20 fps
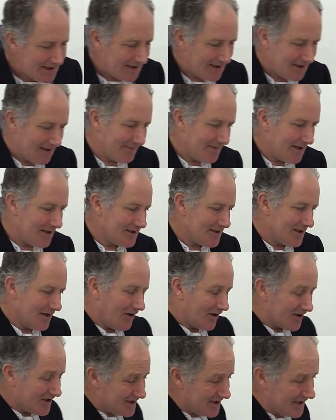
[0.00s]
an image,
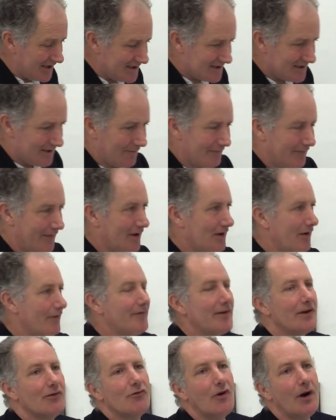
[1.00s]
I see something, and I
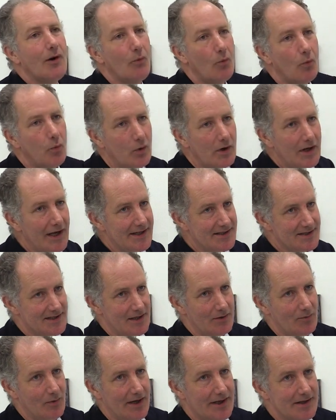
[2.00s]
think, right, let's
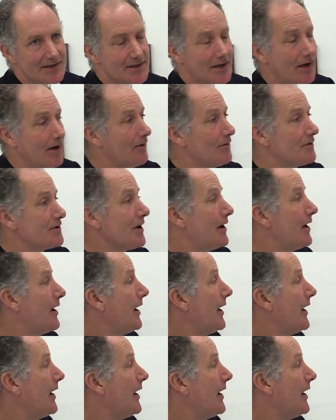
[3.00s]
see where this goes.